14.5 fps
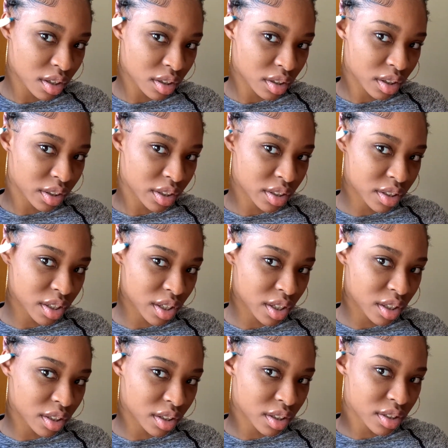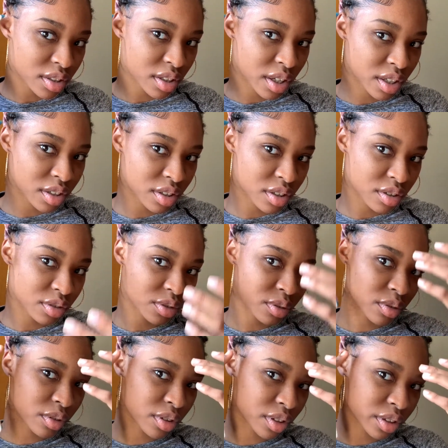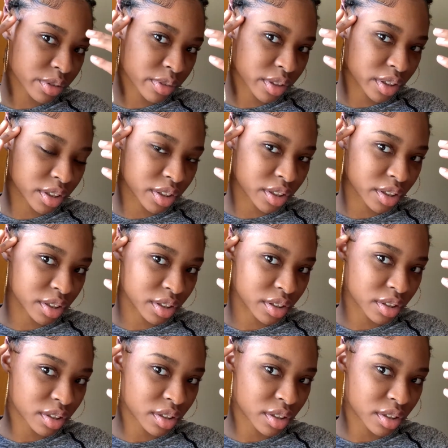Like this edge control is really good.